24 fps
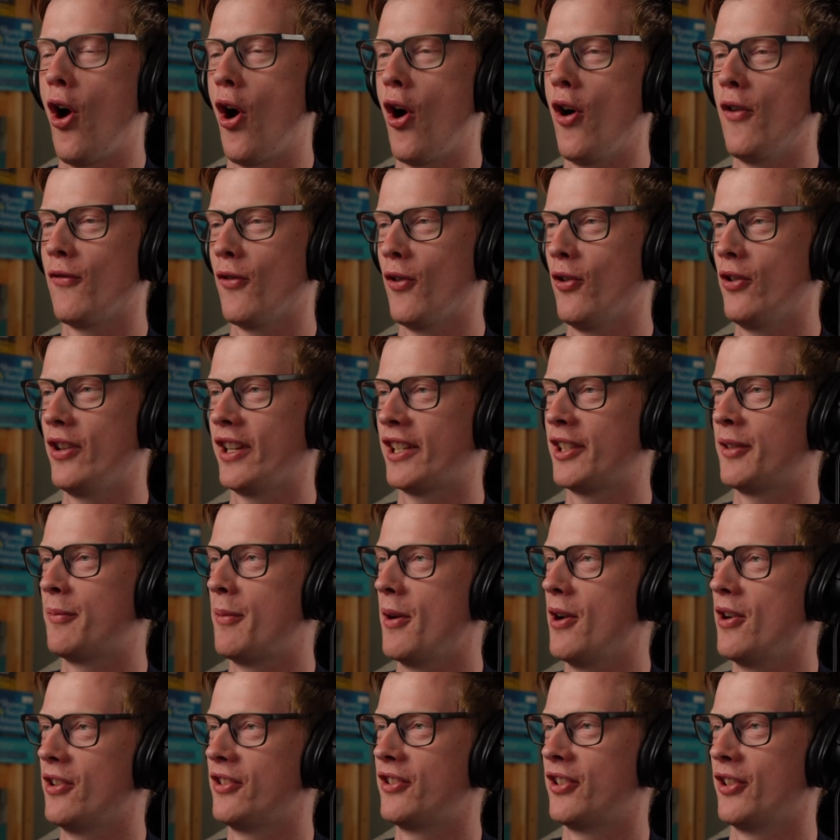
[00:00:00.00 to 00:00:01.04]
overall
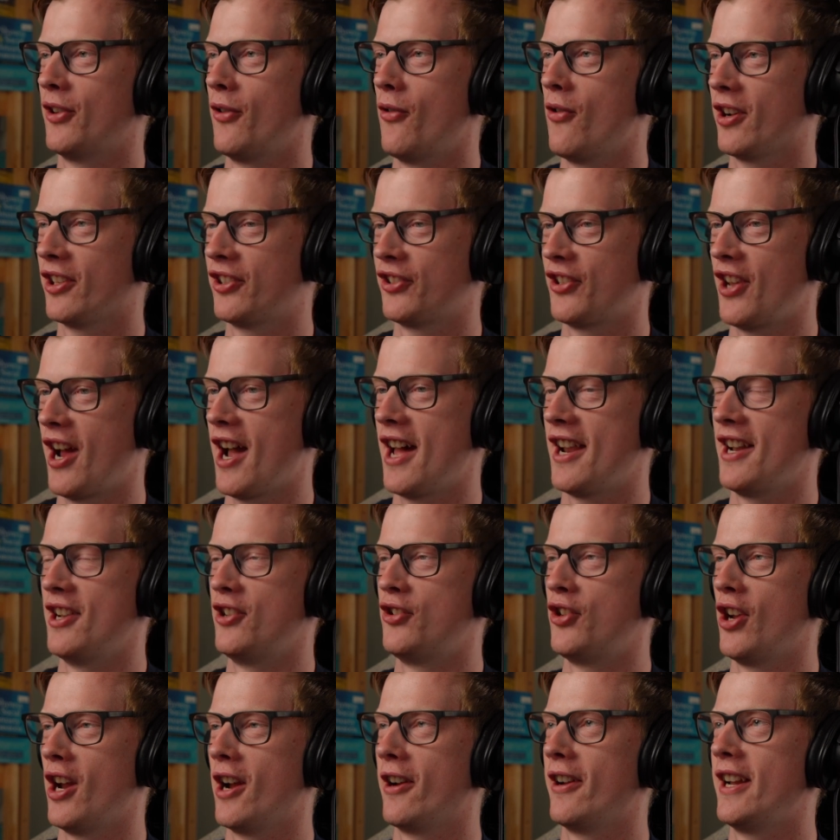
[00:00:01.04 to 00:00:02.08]
experience at Augustana,
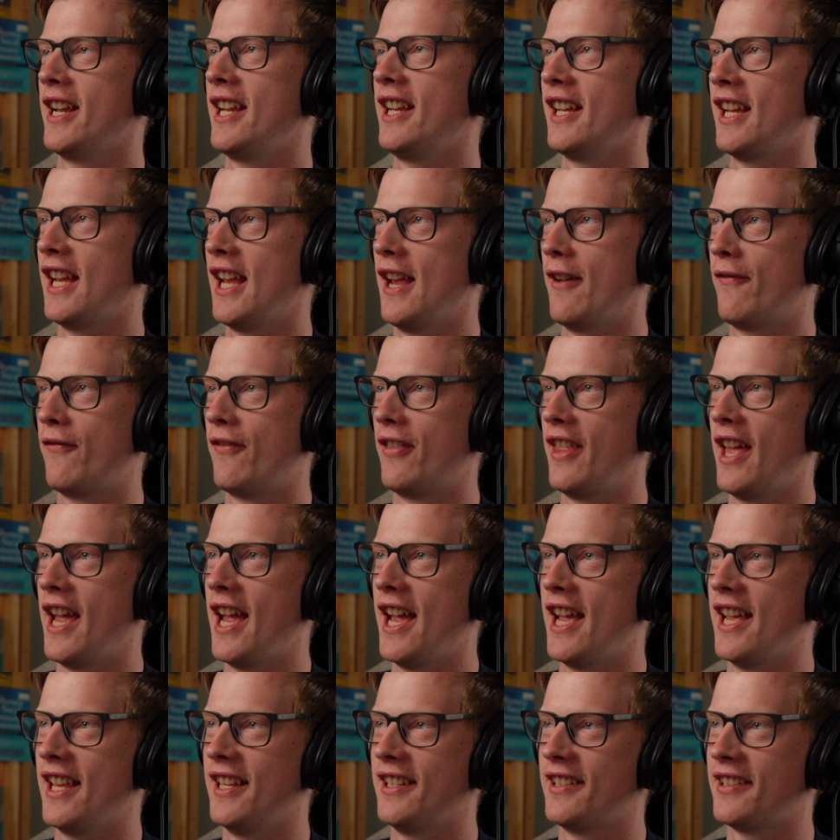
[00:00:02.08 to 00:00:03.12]
Jerry. If
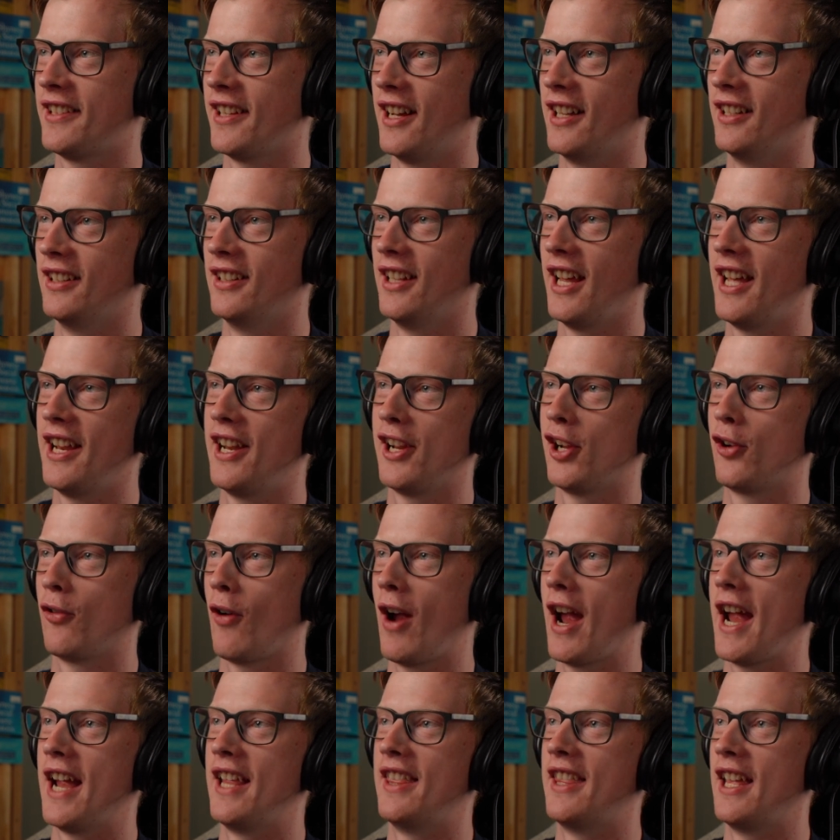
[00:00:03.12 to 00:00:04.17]
there's a letter
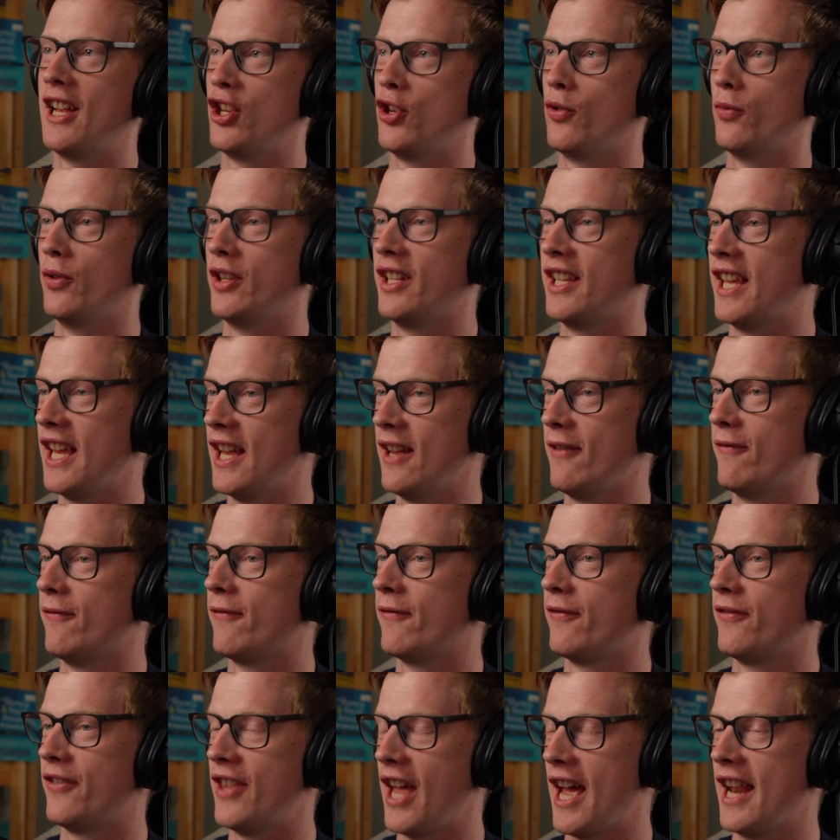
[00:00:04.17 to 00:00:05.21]
grade that you would
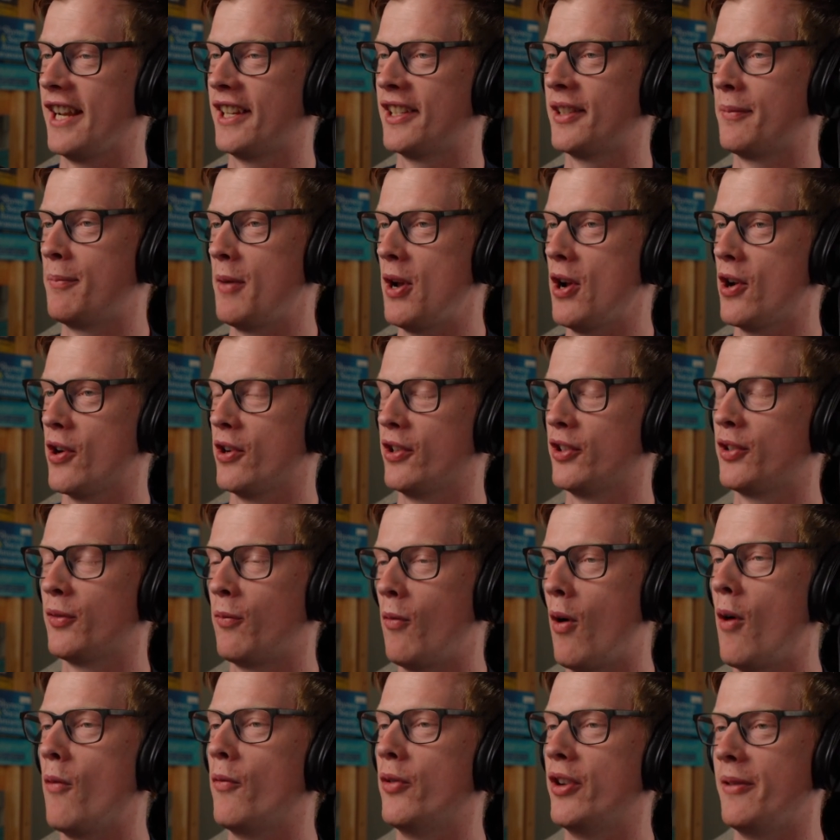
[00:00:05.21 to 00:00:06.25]
give that experience,
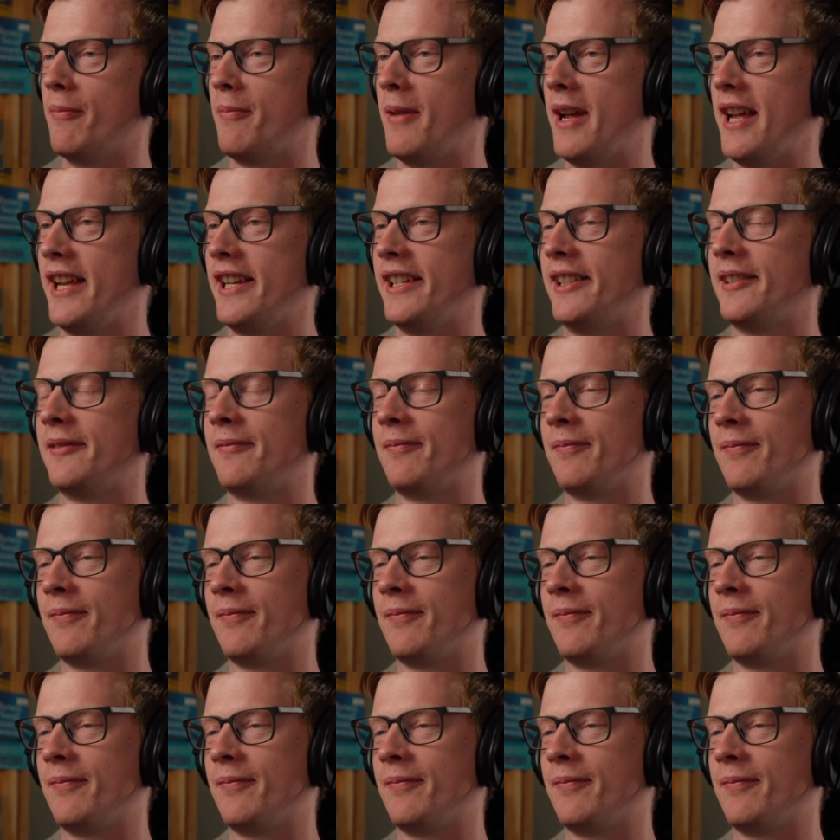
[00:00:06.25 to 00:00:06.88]
what would it be?